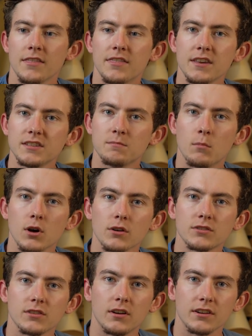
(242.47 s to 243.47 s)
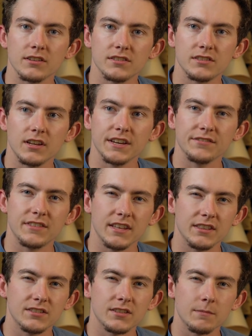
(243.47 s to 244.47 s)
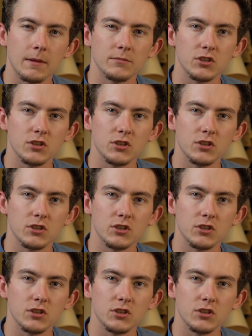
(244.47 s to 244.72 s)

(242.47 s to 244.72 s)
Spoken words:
This marks onto the stuff that sometimes